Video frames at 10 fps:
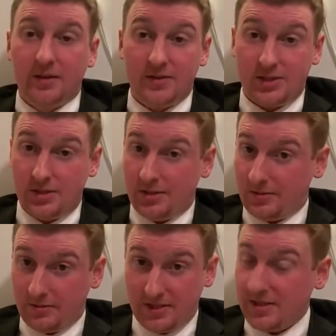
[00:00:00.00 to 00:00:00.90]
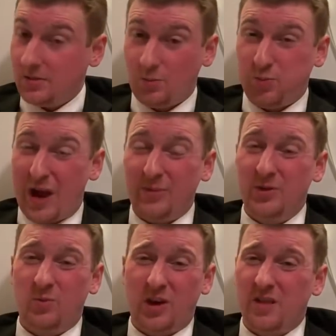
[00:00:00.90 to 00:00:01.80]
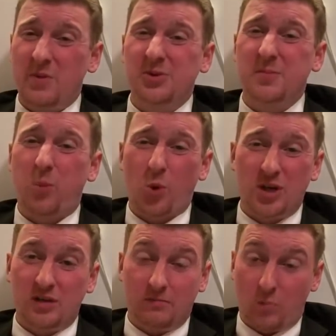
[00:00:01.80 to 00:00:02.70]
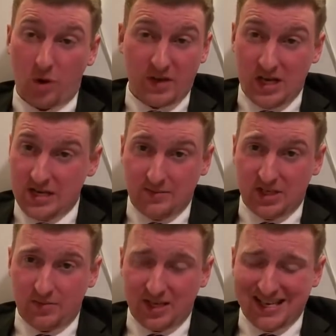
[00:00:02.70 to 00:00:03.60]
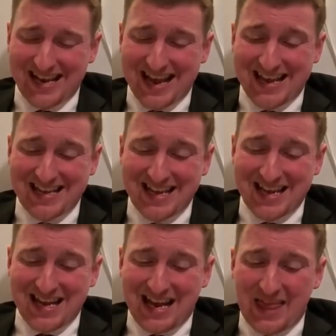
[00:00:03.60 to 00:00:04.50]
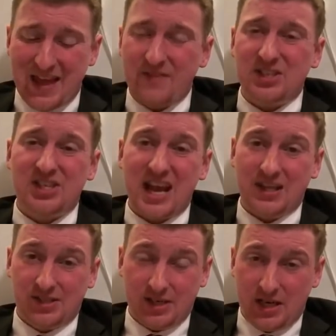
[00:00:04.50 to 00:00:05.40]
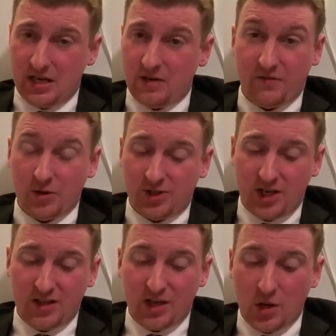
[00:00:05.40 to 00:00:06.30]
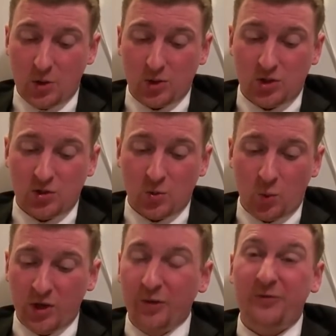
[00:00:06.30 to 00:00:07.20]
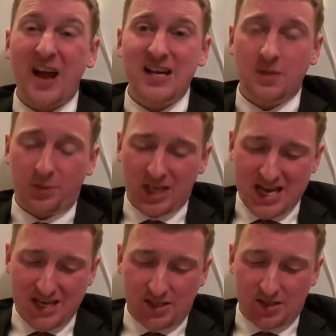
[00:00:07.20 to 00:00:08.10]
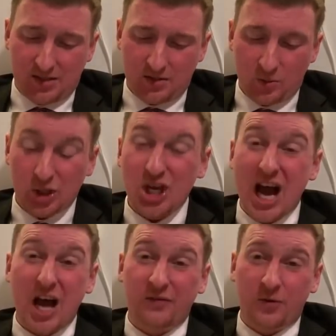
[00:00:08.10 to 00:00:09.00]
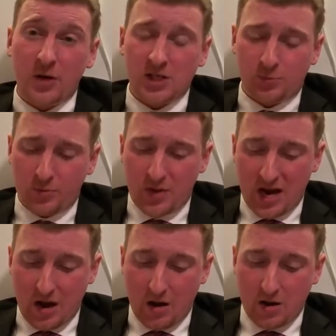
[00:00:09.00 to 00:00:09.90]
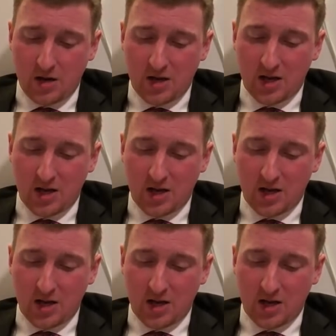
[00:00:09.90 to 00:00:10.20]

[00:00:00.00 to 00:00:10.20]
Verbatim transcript: This is, this is probably one of the most important Mormon hymns up to today. And they have a stanza in it, a verse in it that goes, We'll find a place which God for us prepared,